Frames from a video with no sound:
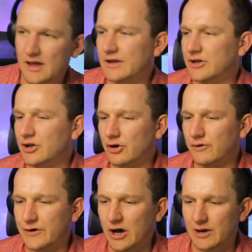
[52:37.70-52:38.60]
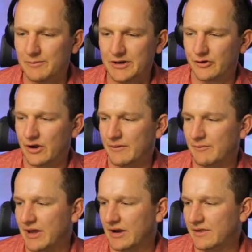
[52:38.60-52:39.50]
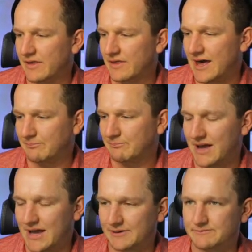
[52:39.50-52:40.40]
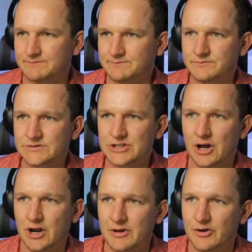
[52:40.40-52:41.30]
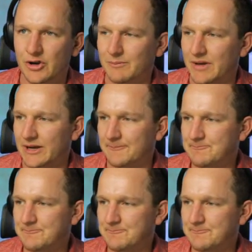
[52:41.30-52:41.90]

You've got to be doing better than that, man. Got to be doing better.